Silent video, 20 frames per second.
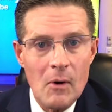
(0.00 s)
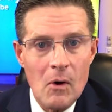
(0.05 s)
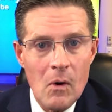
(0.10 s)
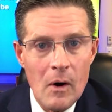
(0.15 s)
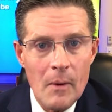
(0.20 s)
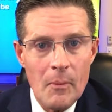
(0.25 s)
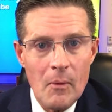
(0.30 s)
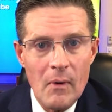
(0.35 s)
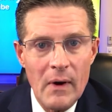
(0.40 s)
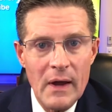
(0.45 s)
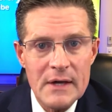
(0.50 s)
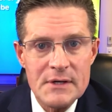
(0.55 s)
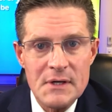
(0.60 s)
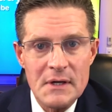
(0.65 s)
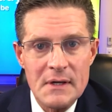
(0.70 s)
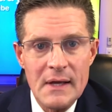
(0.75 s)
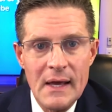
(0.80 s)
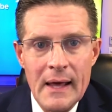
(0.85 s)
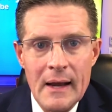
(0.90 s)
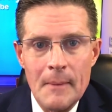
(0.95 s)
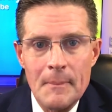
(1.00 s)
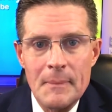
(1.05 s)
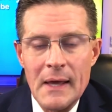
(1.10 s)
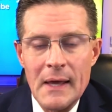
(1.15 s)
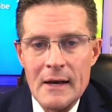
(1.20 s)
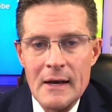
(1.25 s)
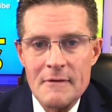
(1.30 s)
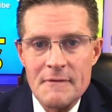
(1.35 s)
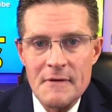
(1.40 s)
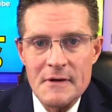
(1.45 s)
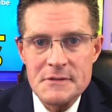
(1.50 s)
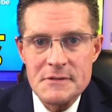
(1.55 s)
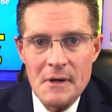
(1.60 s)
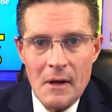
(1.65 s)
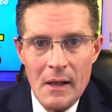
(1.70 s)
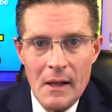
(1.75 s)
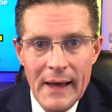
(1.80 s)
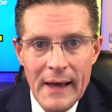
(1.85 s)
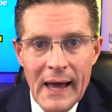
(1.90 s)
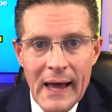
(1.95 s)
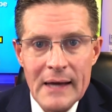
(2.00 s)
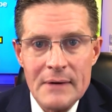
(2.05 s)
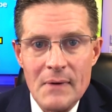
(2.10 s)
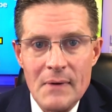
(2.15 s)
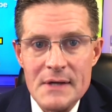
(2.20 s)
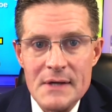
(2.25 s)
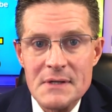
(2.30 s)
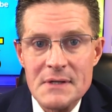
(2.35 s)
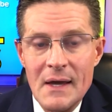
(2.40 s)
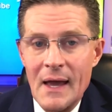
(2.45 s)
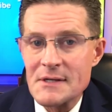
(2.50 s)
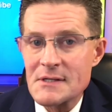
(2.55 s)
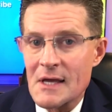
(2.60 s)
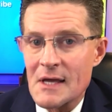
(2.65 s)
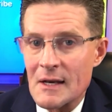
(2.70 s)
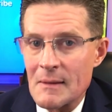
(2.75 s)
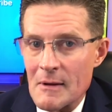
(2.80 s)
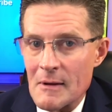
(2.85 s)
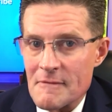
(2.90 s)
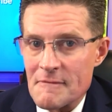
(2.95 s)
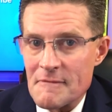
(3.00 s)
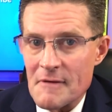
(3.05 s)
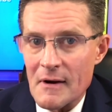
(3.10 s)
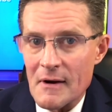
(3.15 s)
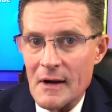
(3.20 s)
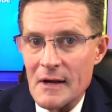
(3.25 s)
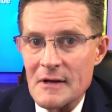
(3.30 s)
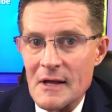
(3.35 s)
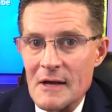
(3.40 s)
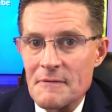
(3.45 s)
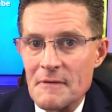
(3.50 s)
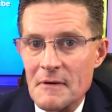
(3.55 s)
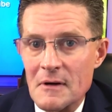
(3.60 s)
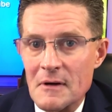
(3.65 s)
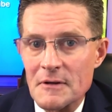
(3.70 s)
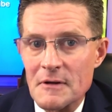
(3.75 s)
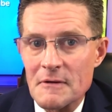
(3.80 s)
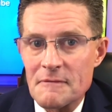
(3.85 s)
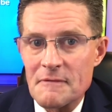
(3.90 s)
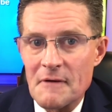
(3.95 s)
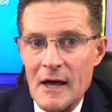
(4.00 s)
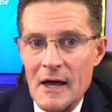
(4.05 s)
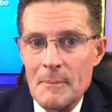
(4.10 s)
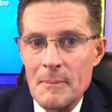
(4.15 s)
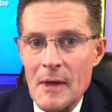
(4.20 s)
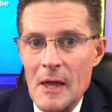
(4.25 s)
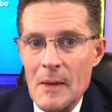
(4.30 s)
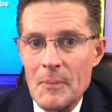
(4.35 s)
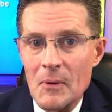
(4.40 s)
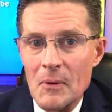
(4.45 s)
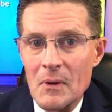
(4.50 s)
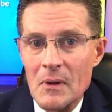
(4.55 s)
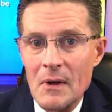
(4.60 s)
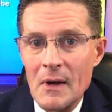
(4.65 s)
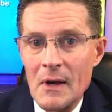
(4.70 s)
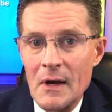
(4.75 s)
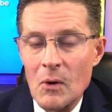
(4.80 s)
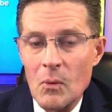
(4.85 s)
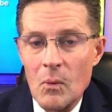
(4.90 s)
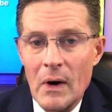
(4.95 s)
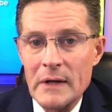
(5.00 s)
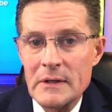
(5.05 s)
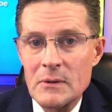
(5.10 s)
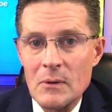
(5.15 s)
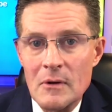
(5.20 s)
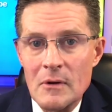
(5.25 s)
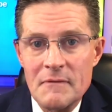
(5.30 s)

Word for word: a corporation and obtain a physical address, it's going to be very difficult to find people who want to